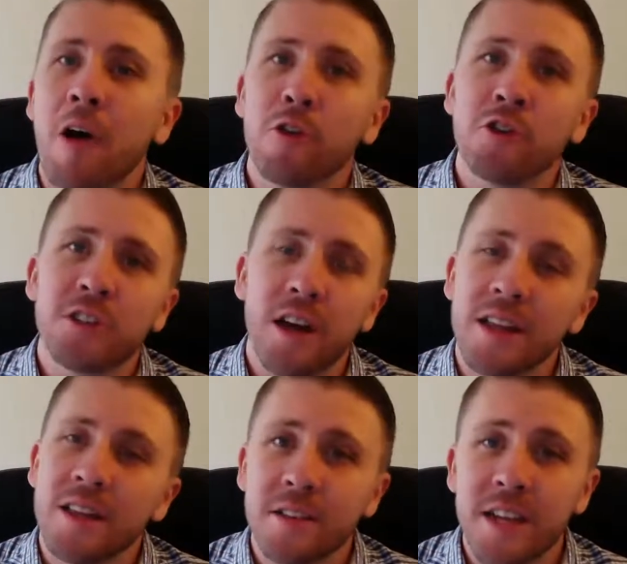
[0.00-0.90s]
and now they're
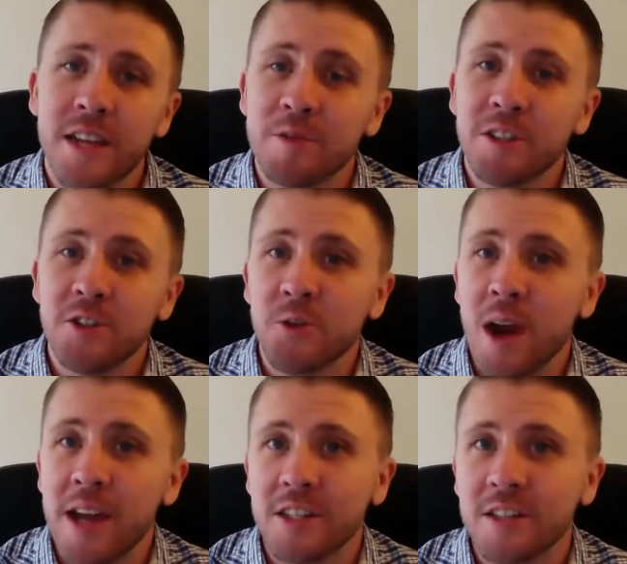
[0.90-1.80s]
stuck in the same
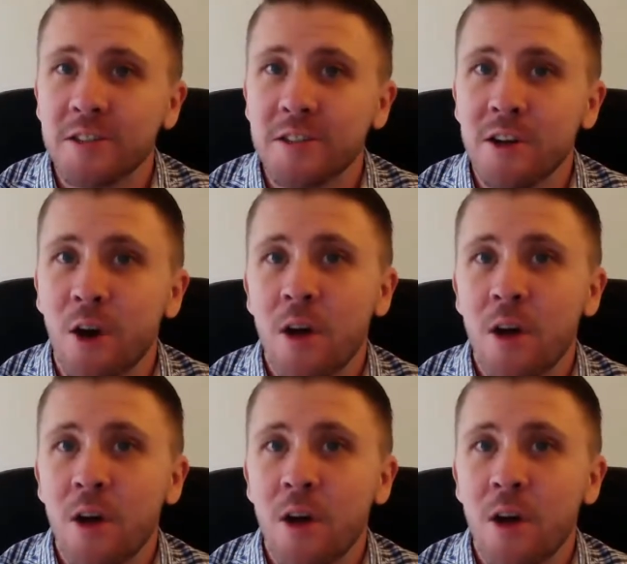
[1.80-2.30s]
situation.